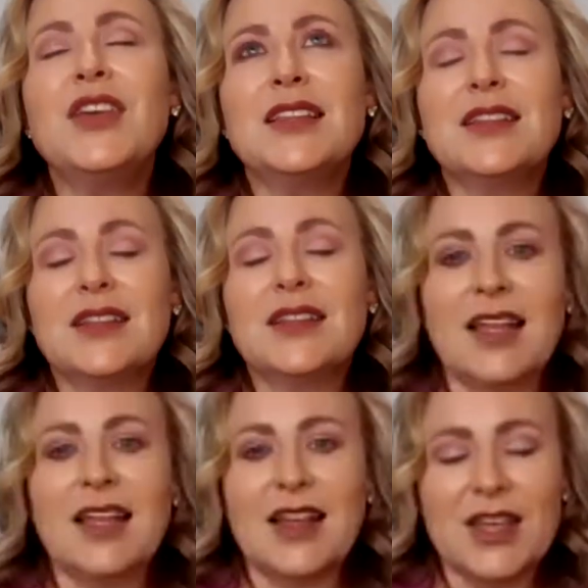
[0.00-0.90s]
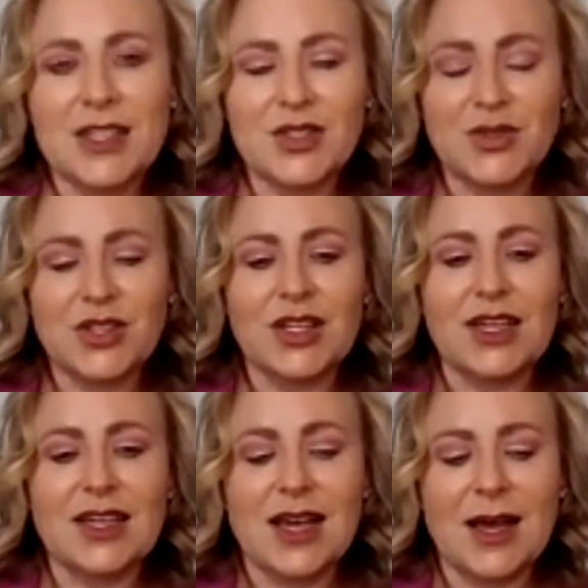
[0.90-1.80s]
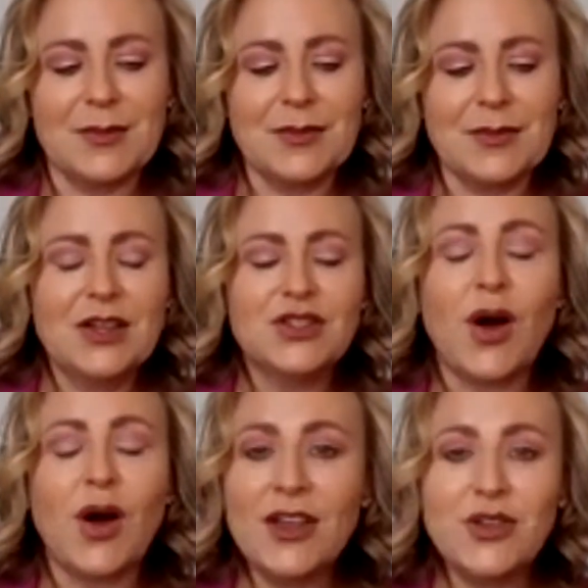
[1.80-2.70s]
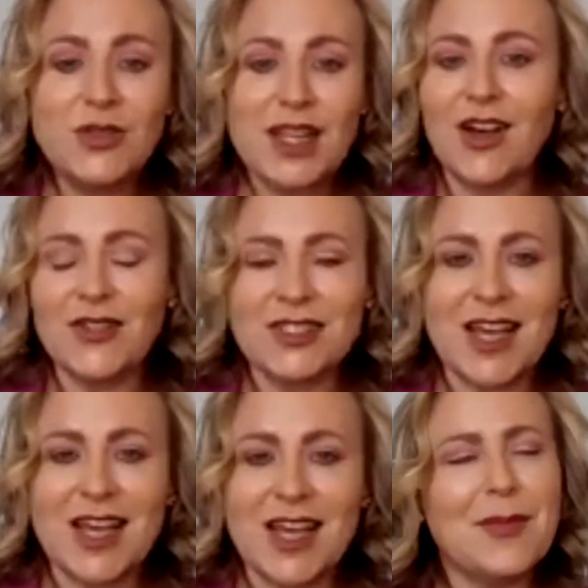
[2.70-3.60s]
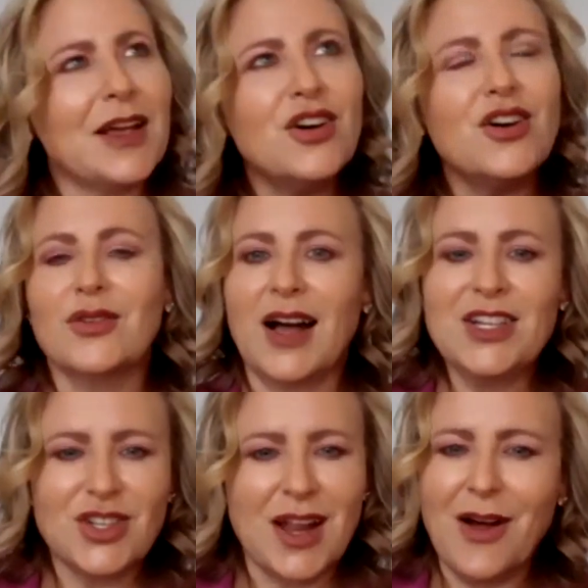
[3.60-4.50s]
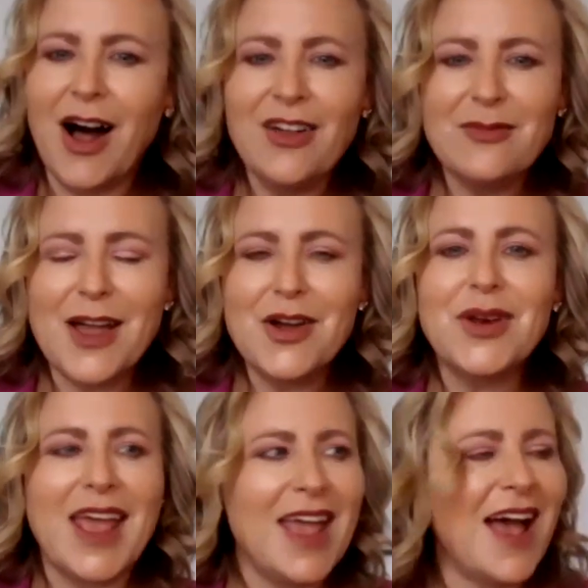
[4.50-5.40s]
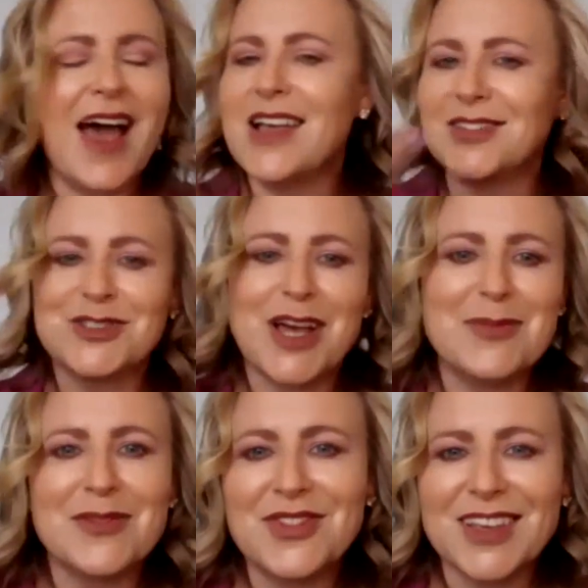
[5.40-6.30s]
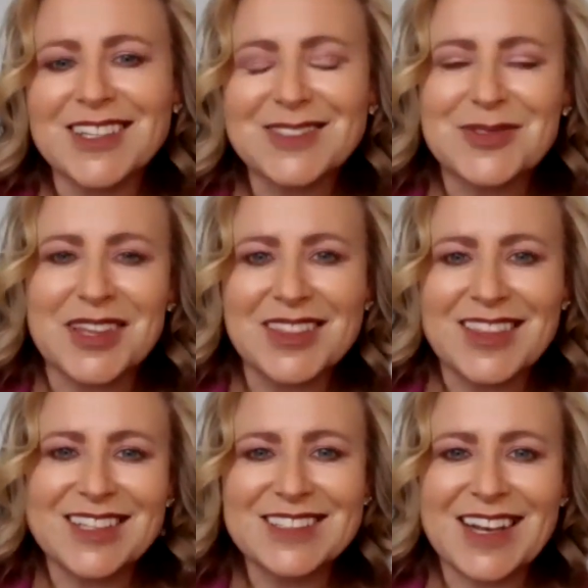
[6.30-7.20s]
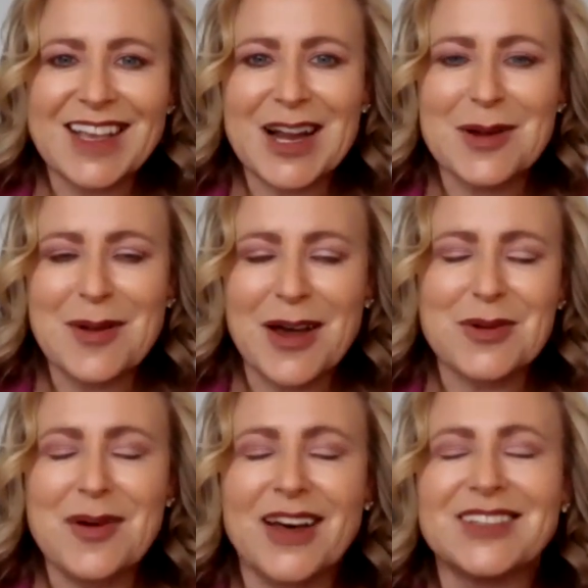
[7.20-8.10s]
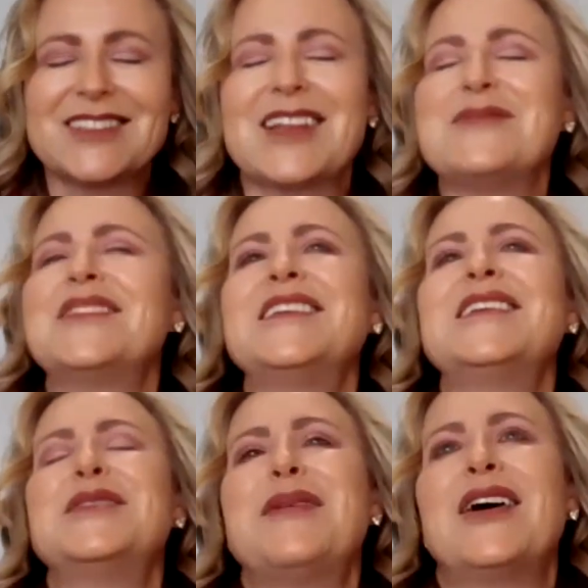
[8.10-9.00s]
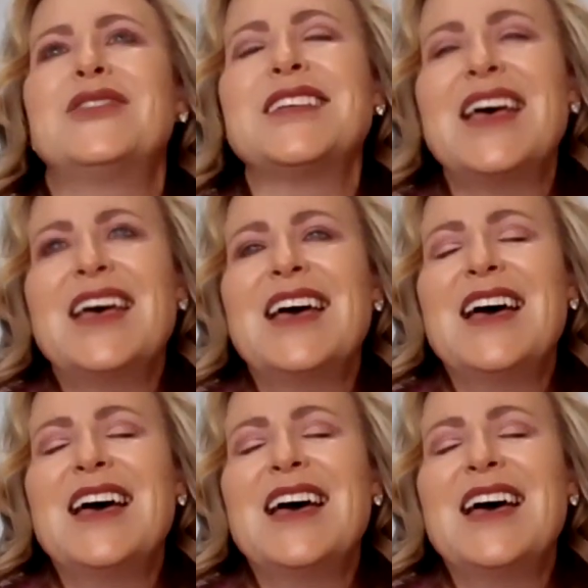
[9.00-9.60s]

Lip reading: other thing that I think is really so I use that all the time. I'm like, oh, I should have all of my own AIs on top of things that I care about or models that I'm thinking about.